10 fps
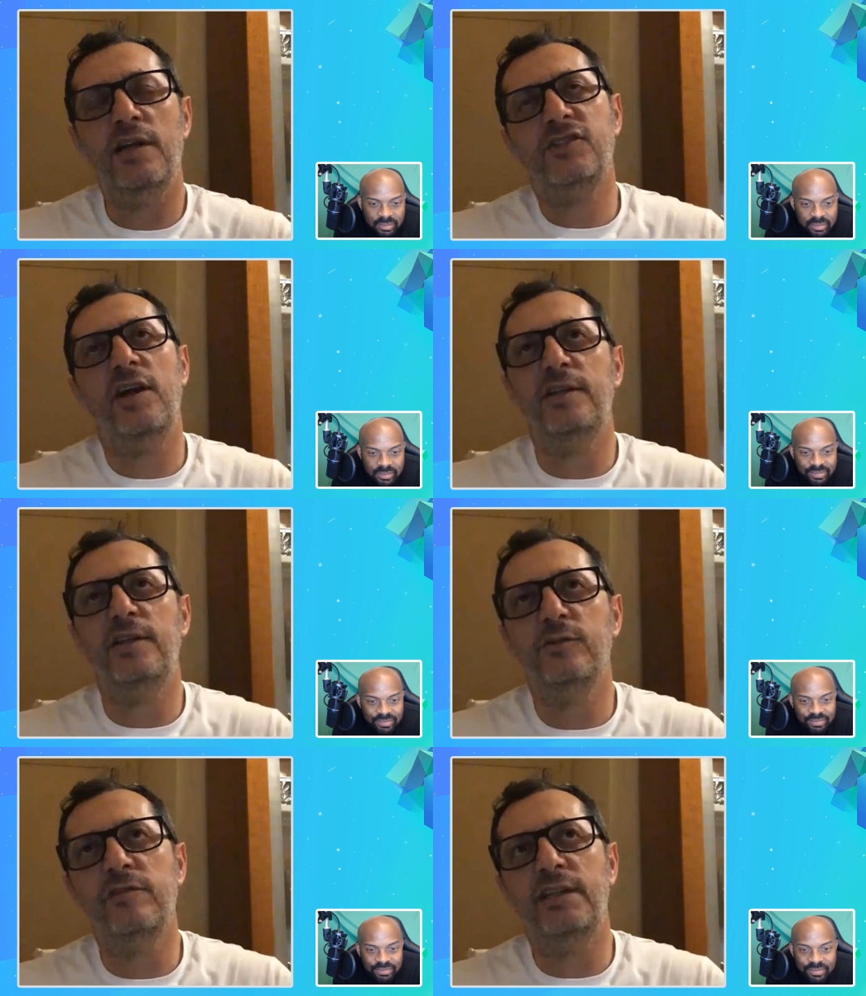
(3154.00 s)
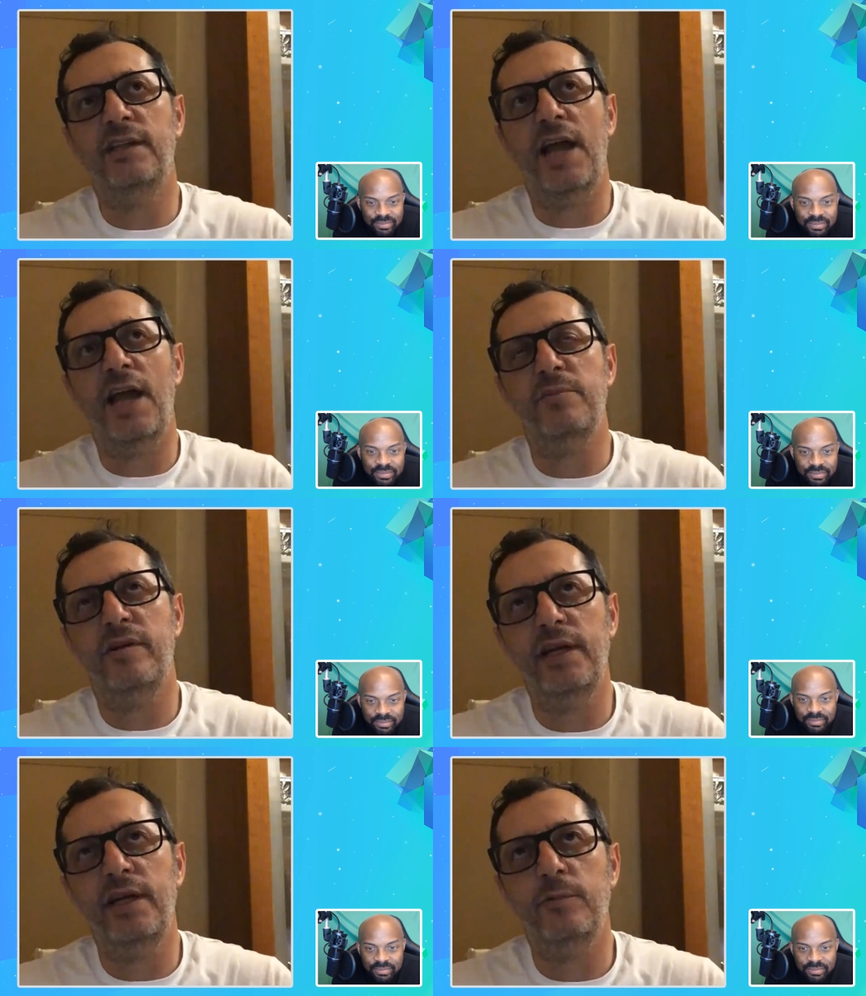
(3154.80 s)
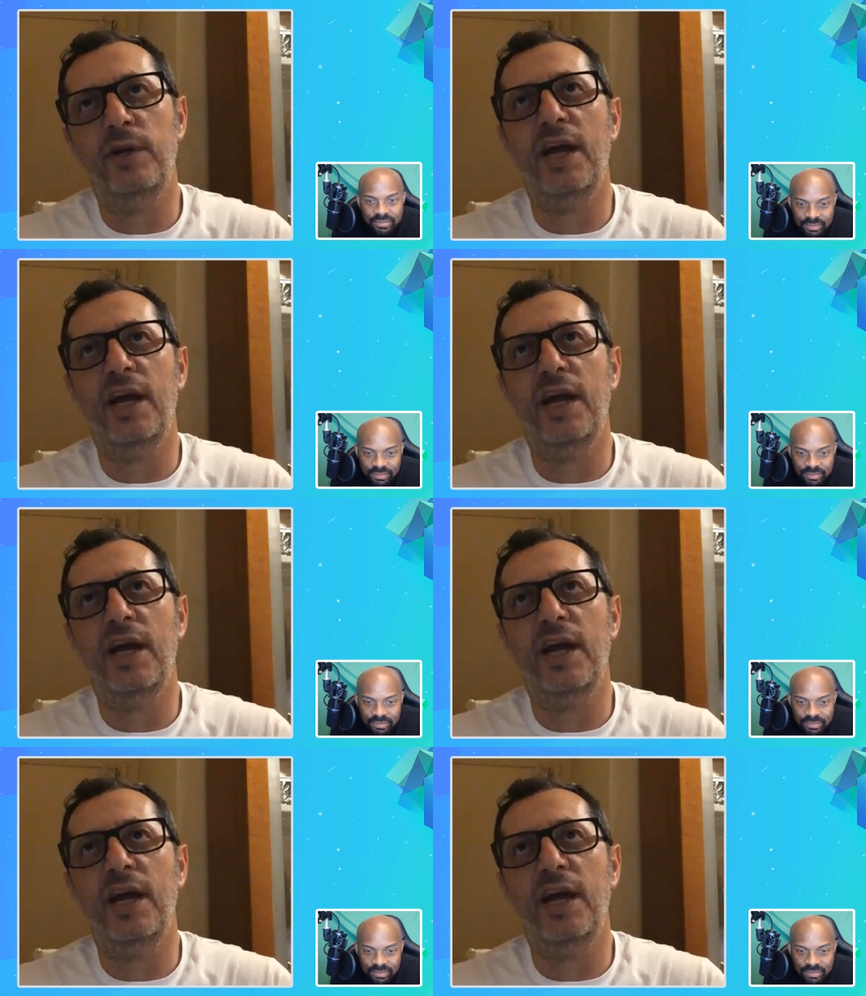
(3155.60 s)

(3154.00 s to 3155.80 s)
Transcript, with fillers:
Speaker 1: we are trying to create a library.